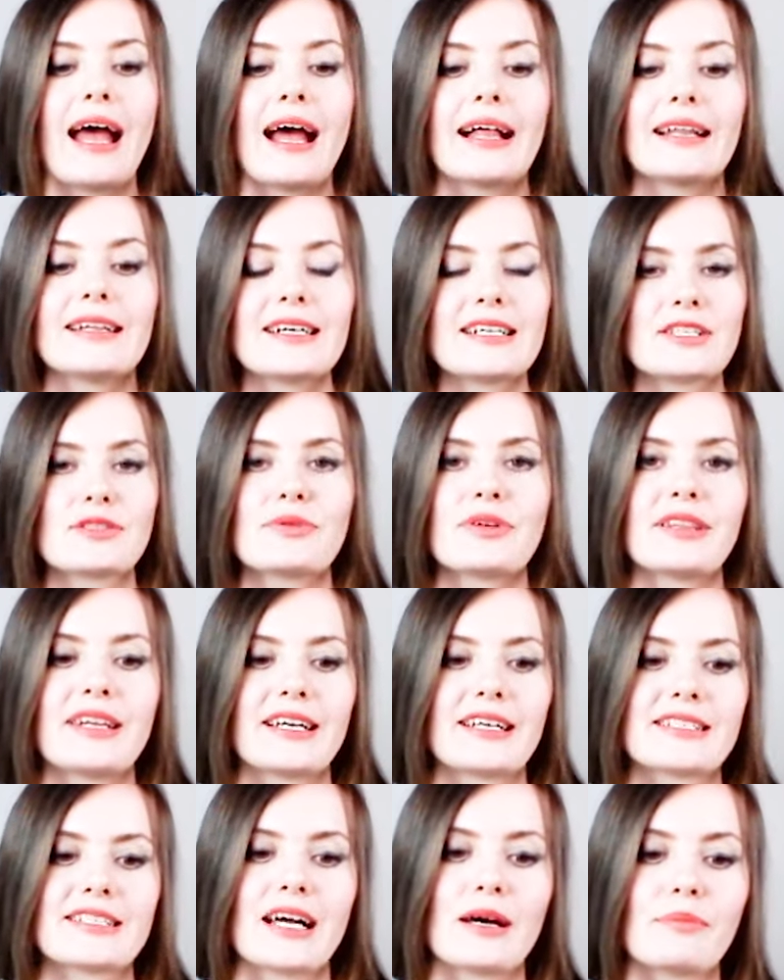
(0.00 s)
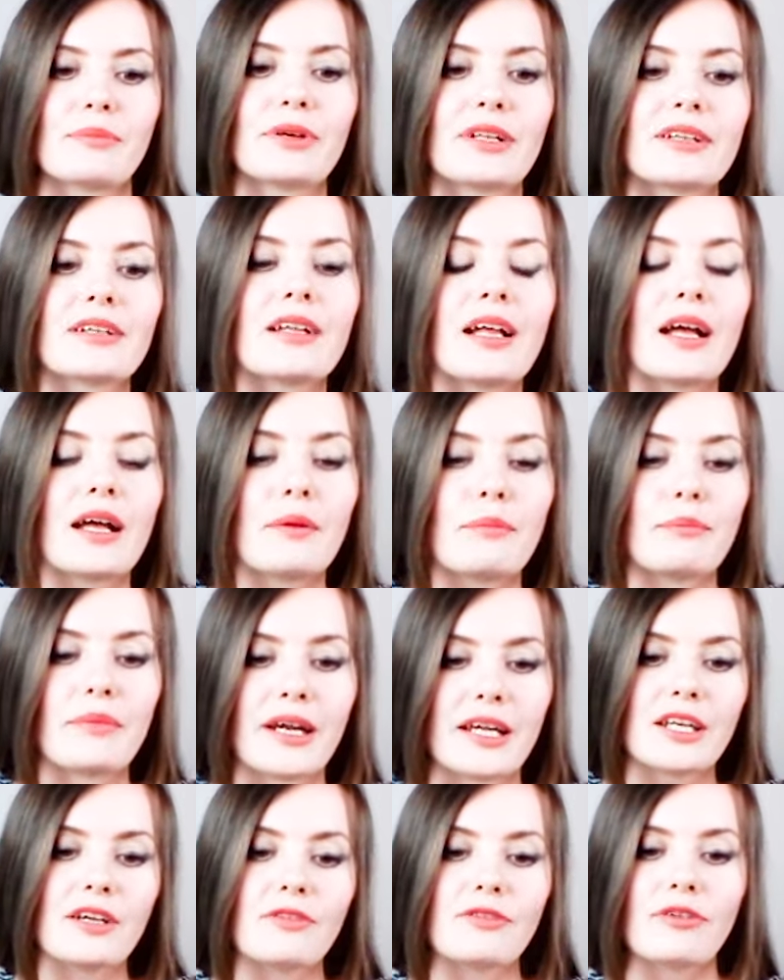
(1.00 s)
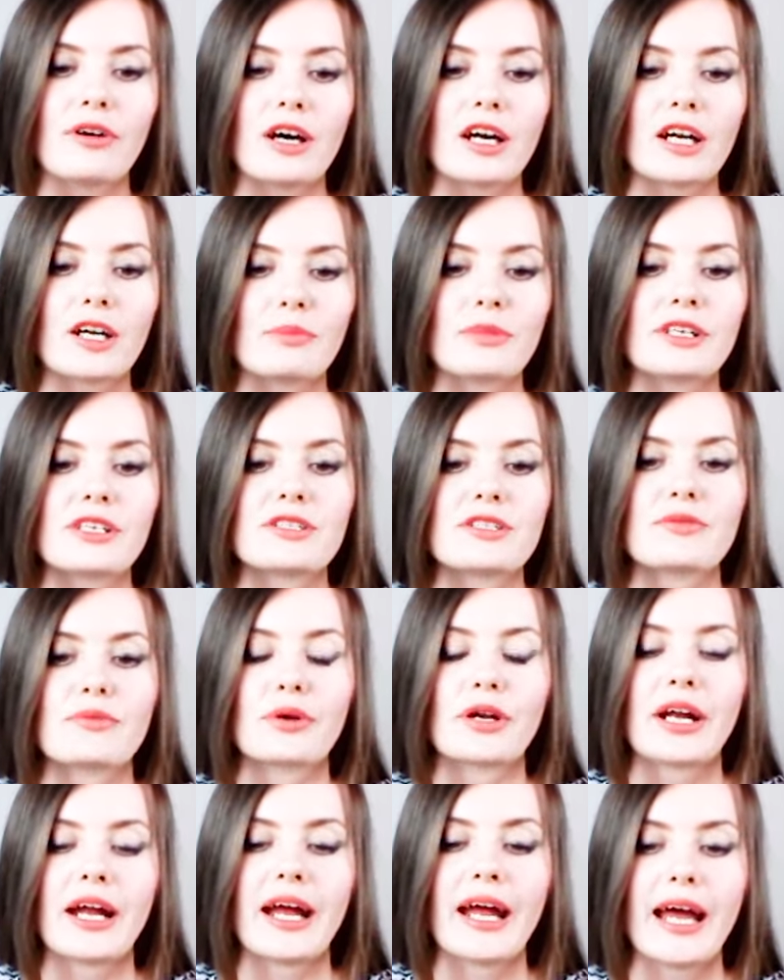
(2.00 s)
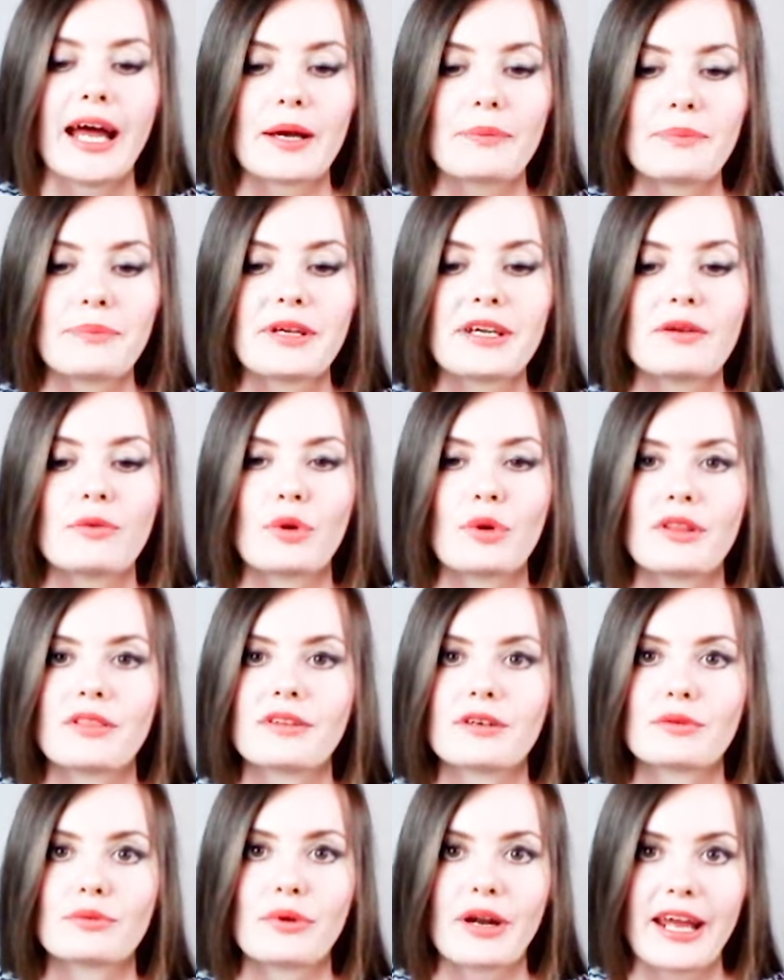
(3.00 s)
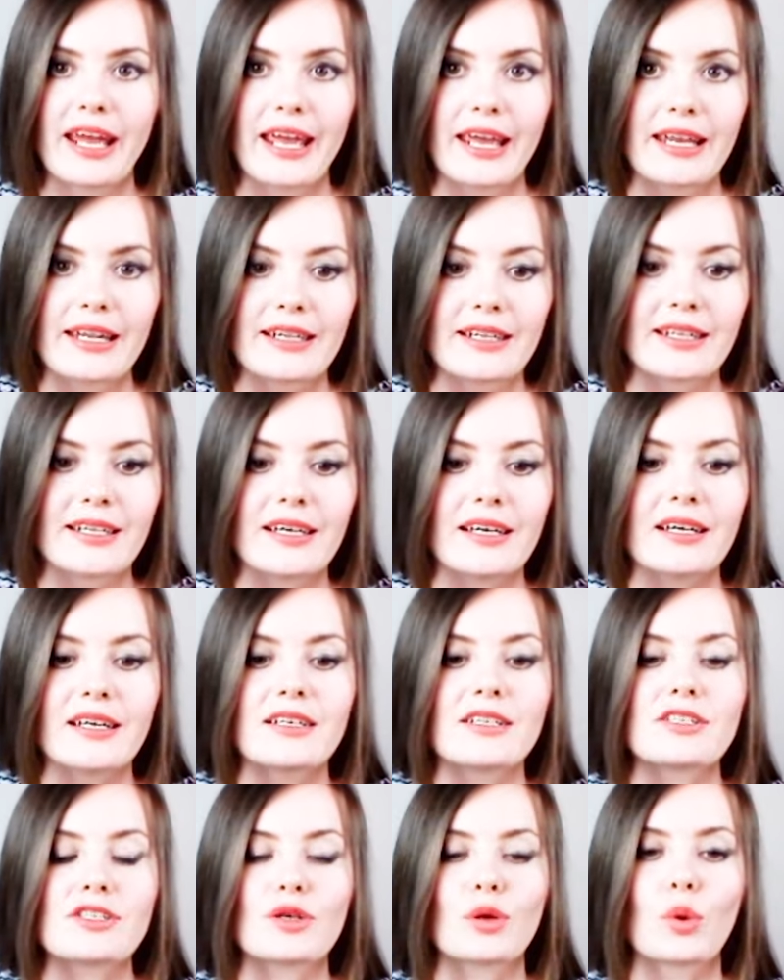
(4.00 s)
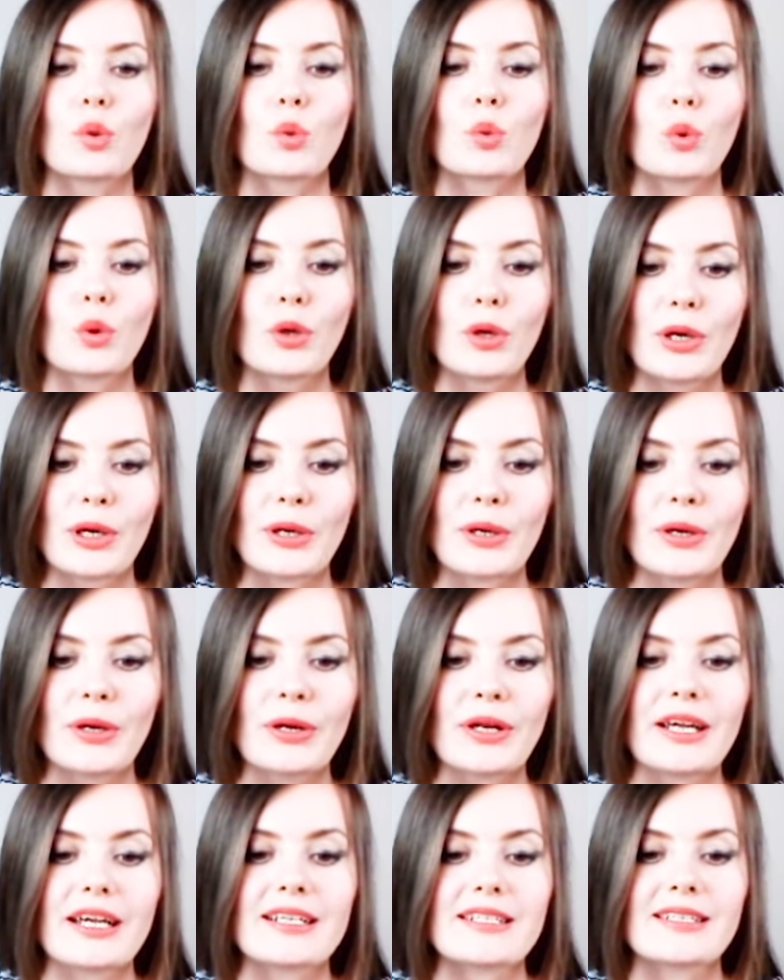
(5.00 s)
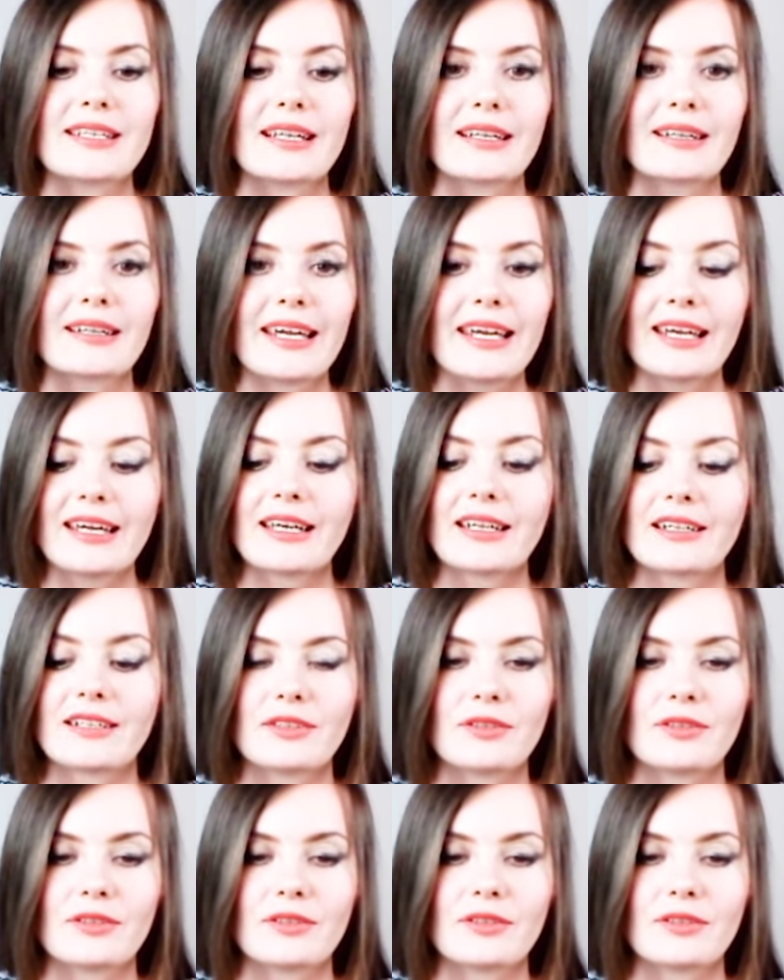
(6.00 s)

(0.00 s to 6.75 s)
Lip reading: Let's read the example. Many farmers were happy with the rain. So were is the linking